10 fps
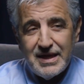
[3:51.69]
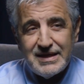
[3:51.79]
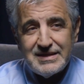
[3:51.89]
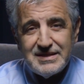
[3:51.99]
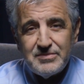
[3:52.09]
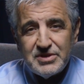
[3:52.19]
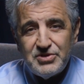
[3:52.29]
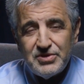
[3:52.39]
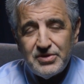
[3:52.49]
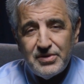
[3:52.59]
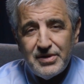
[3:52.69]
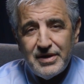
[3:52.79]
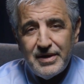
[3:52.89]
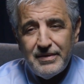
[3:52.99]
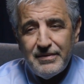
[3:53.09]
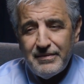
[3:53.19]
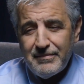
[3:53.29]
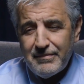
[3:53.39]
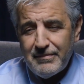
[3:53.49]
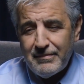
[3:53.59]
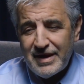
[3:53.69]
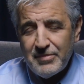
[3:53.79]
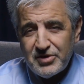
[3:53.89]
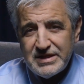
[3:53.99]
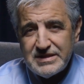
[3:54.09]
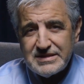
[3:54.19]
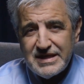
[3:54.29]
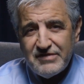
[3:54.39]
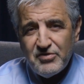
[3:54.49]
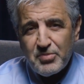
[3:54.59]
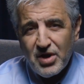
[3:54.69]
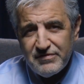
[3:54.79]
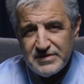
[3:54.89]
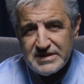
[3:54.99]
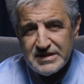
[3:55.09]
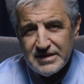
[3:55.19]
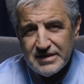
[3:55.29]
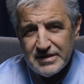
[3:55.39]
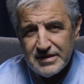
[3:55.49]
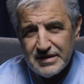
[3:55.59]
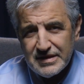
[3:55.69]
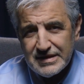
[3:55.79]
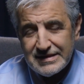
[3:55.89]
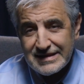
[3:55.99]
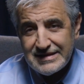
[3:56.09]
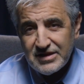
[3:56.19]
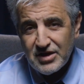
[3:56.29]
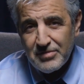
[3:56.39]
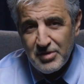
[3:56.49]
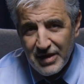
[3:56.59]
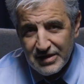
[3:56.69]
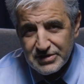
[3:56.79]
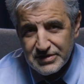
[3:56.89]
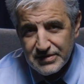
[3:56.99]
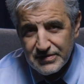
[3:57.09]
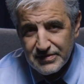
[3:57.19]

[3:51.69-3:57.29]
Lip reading: And I said, but you know, Maimonides gave a prophecy that didn't come about.